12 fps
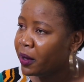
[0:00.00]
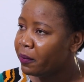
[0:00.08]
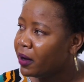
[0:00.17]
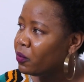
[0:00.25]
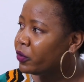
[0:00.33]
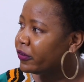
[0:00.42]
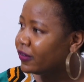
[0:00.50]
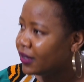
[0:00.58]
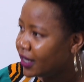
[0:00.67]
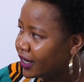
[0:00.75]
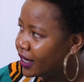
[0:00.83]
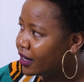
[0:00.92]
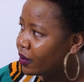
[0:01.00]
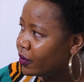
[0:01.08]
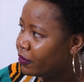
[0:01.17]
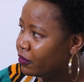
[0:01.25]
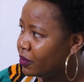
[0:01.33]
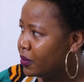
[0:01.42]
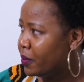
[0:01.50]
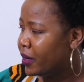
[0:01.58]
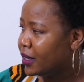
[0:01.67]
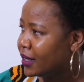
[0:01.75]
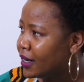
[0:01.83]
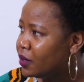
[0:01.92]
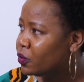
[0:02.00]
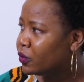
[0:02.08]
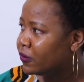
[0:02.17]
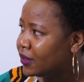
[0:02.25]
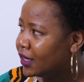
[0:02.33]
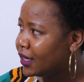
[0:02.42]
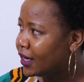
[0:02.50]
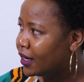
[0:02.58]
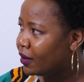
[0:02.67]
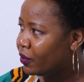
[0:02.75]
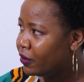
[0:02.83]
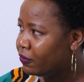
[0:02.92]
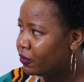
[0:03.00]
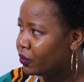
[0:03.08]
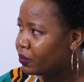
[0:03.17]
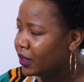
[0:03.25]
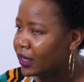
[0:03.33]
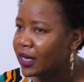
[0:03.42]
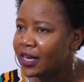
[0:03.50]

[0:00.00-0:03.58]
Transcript: My mom was taken away from me. My dad was taken away from me.